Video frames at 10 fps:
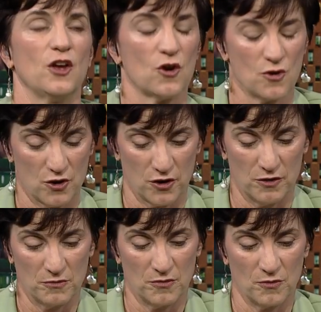could
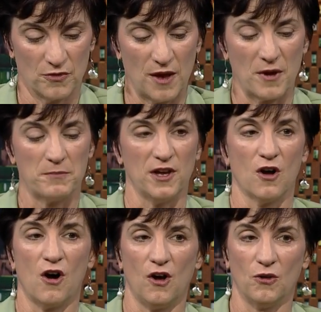they might be
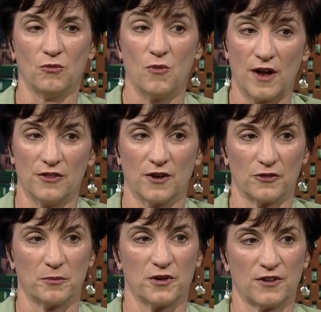called when
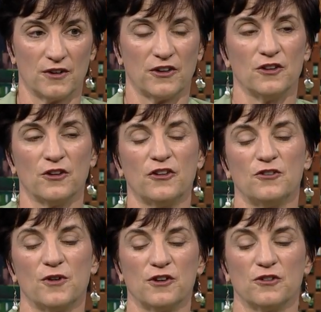there's a, a
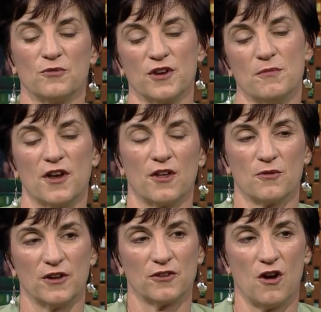situation where you might
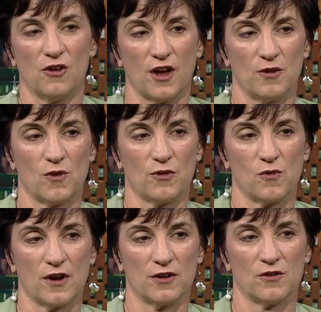otherwise call
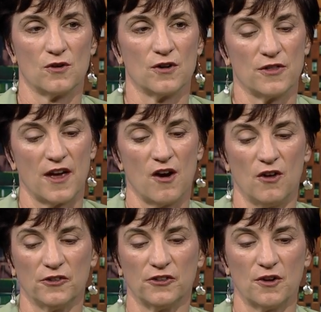911, or they
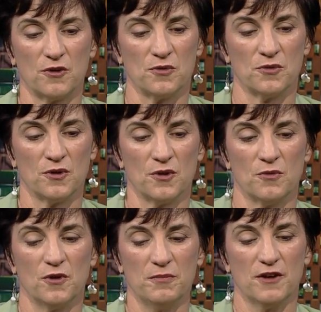also
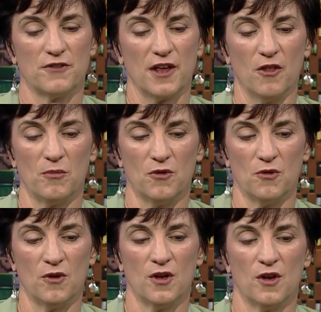would be
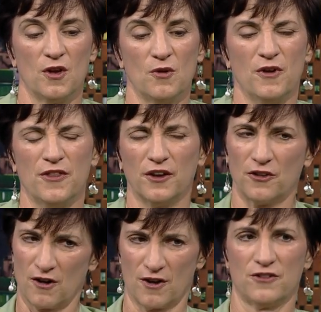available when things
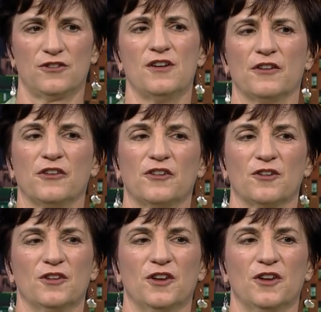aren't necessarily